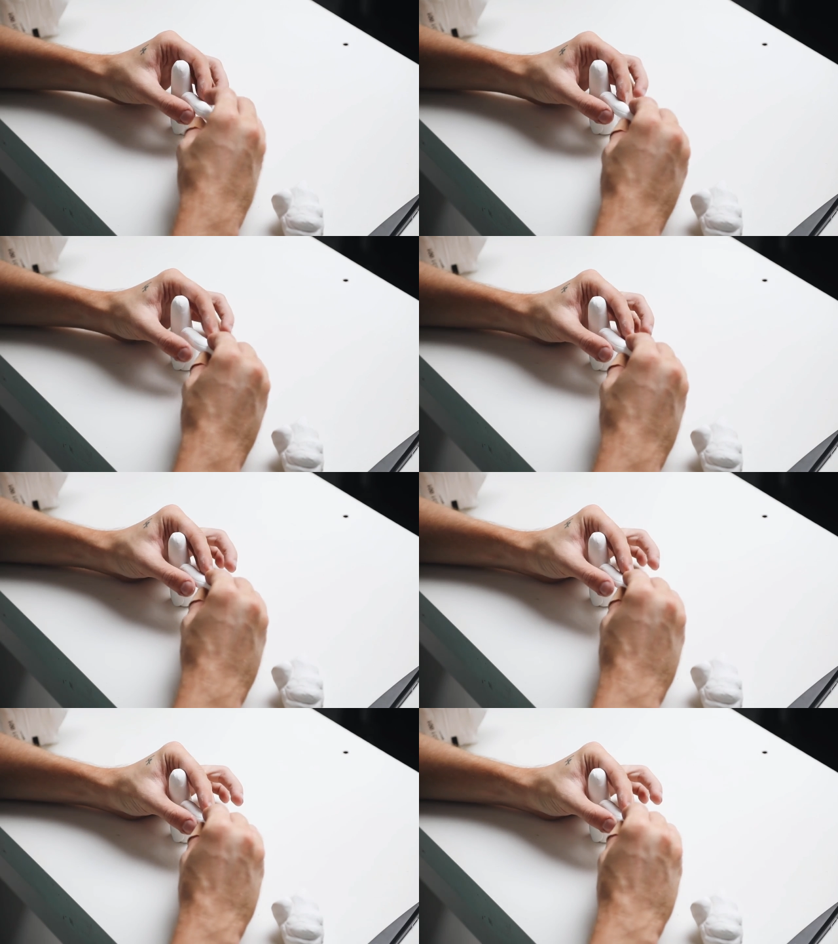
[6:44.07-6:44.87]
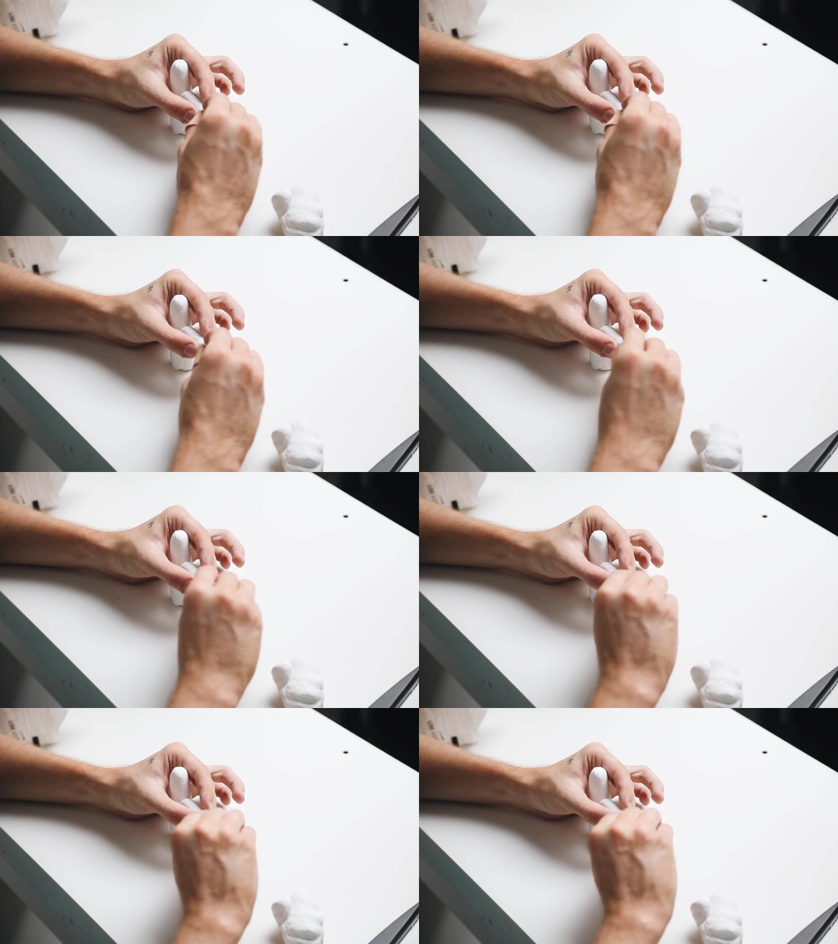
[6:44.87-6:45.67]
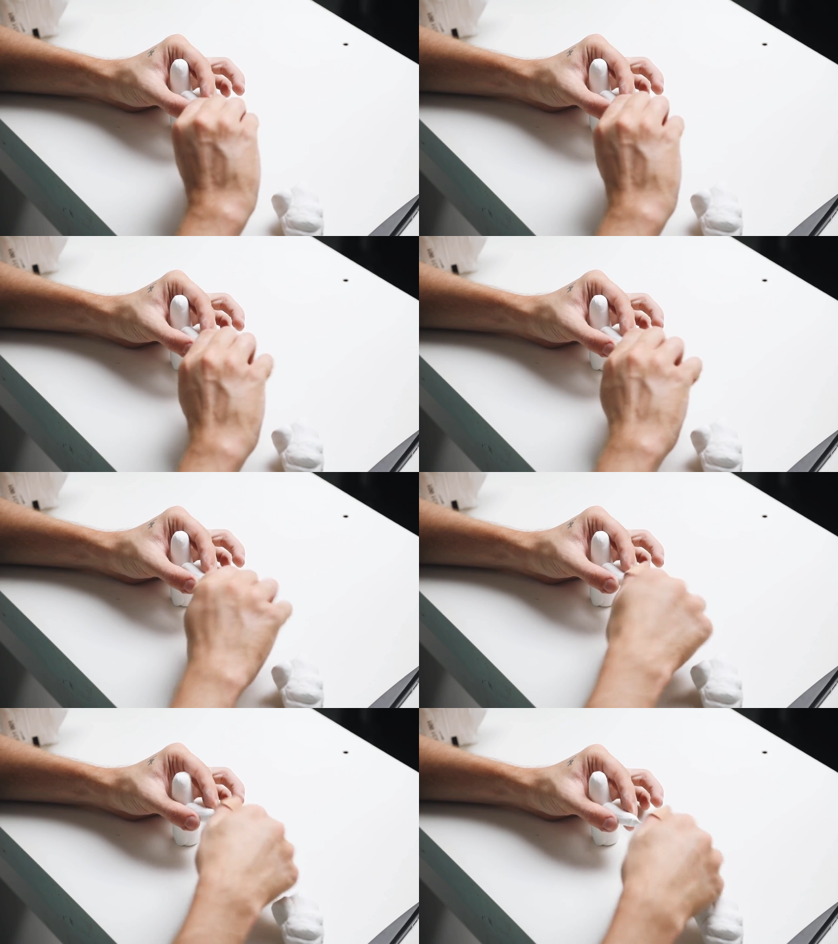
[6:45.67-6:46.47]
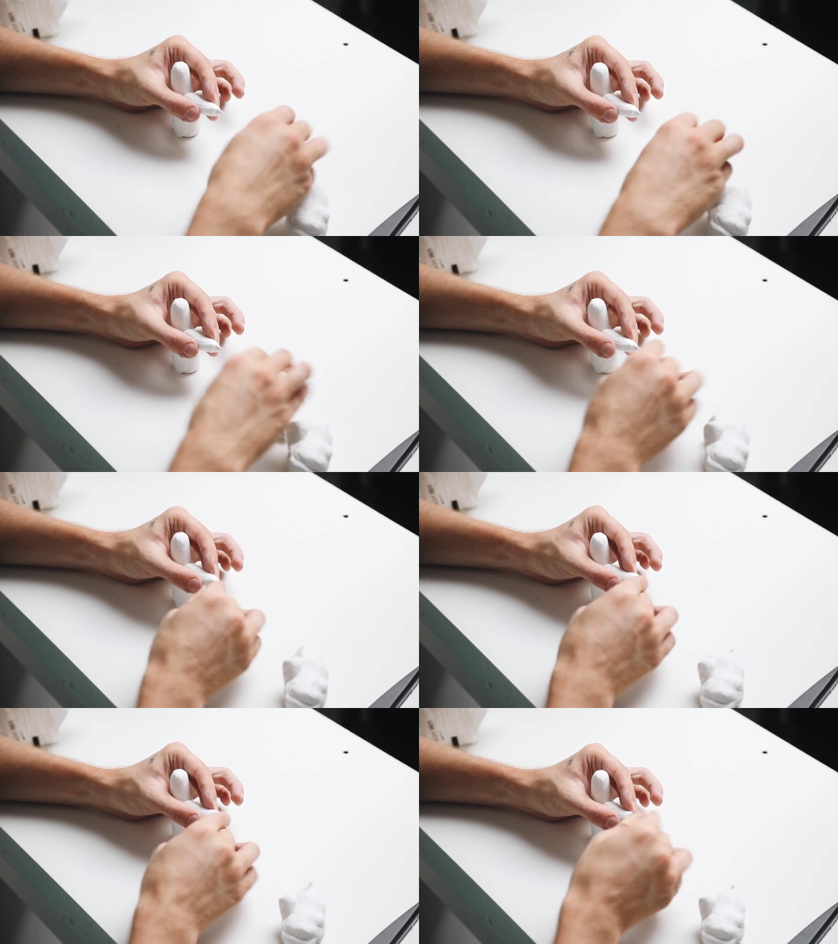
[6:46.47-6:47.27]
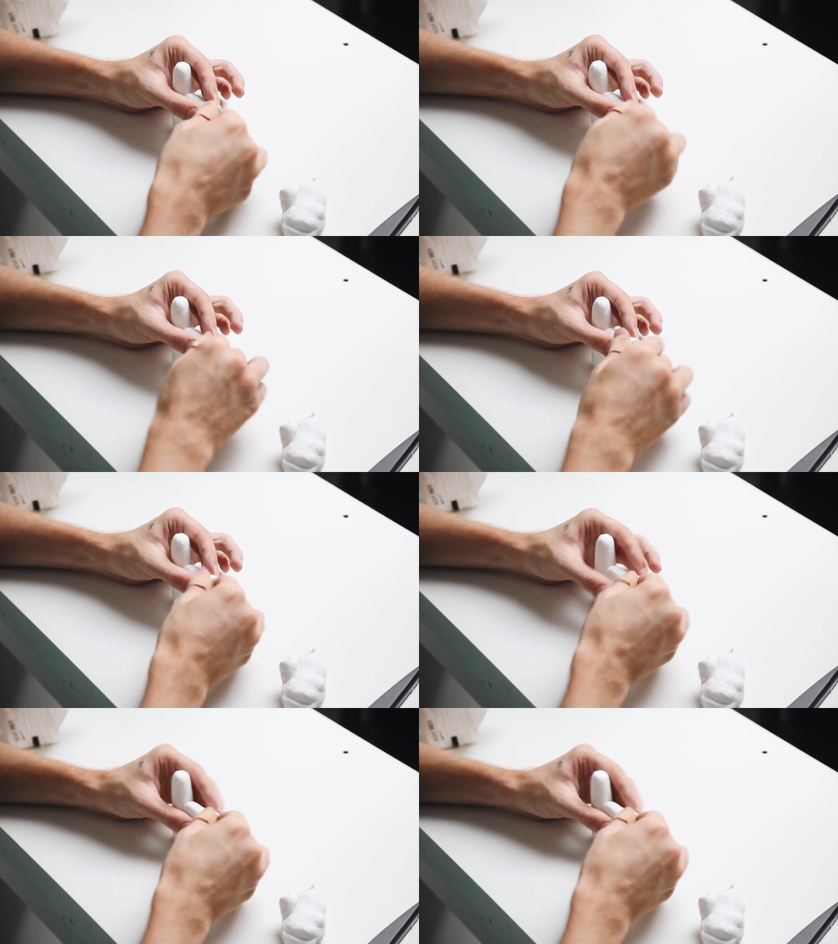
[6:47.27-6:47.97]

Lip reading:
(no speaker visible)